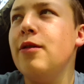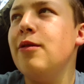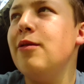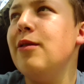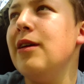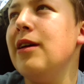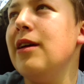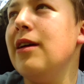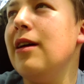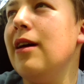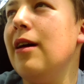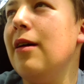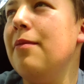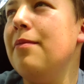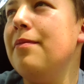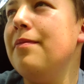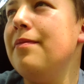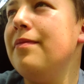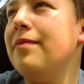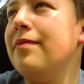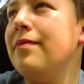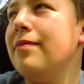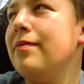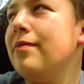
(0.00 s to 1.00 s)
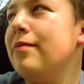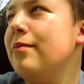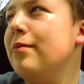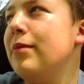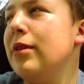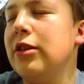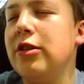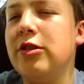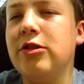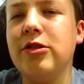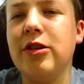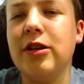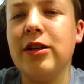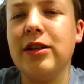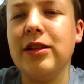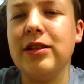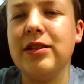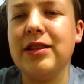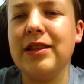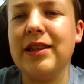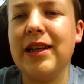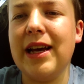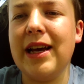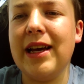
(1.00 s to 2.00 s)
We've been
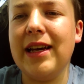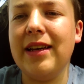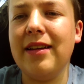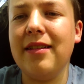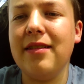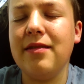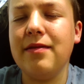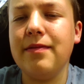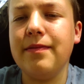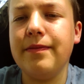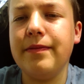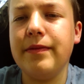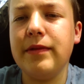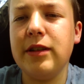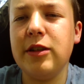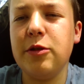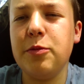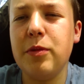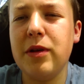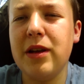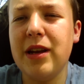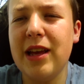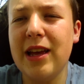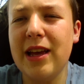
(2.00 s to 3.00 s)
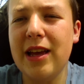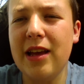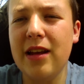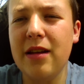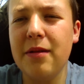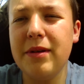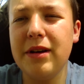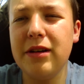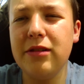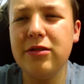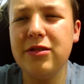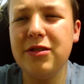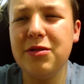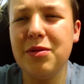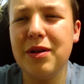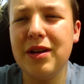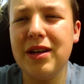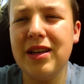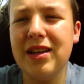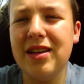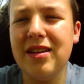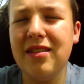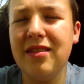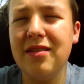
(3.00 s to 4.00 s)
struggling today. It's been hitting about
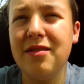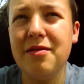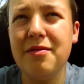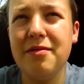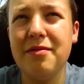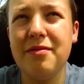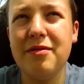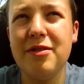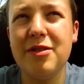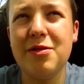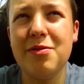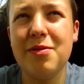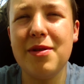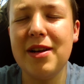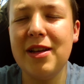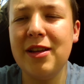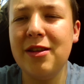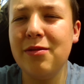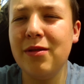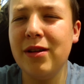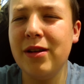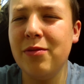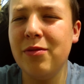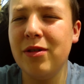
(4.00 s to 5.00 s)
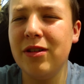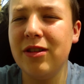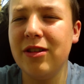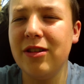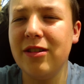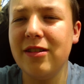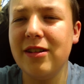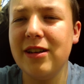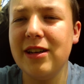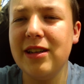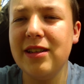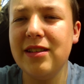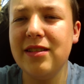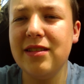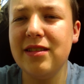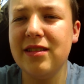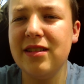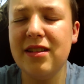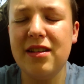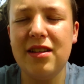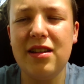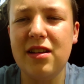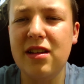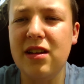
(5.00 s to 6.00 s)
21 degrees.
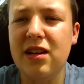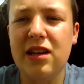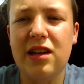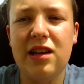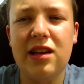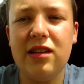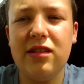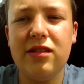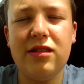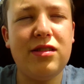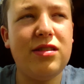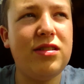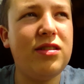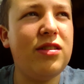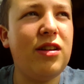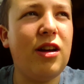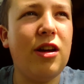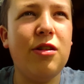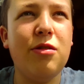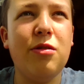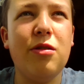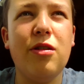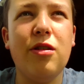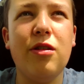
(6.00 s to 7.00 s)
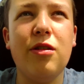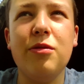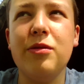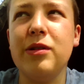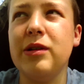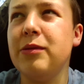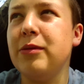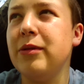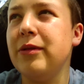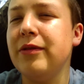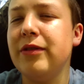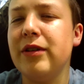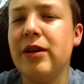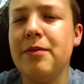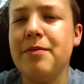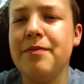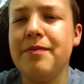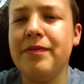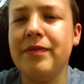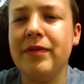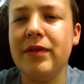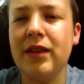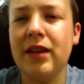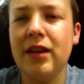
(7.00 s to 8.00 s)
It's so hot that
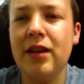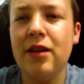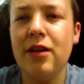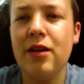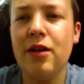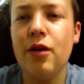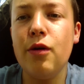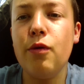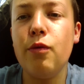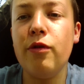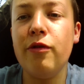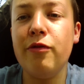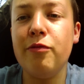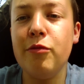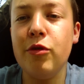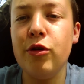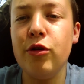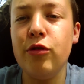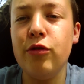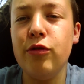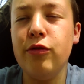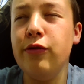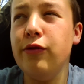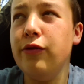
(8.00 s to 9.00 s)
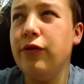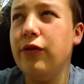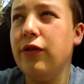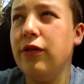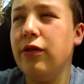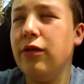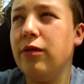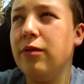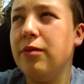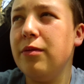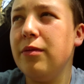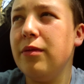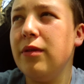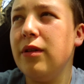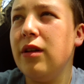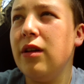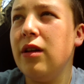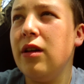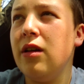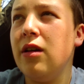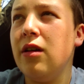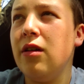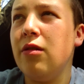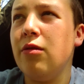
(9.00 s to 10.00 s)
we've moved.
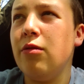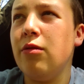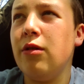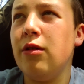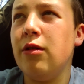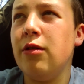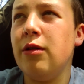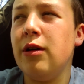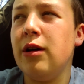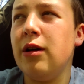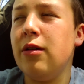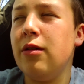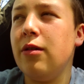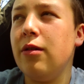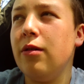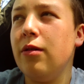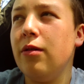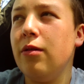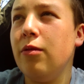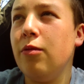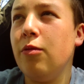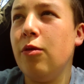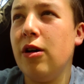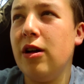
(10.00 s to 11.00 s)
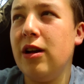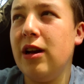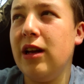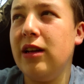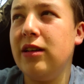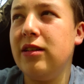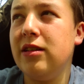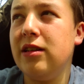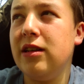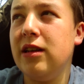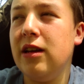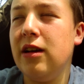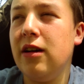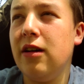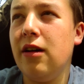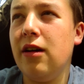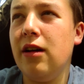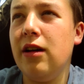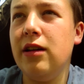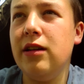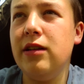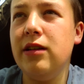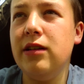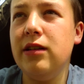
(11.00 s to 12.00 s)
We were next to the
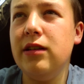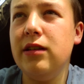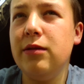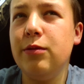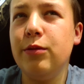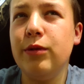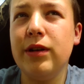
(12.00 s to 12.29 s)
island.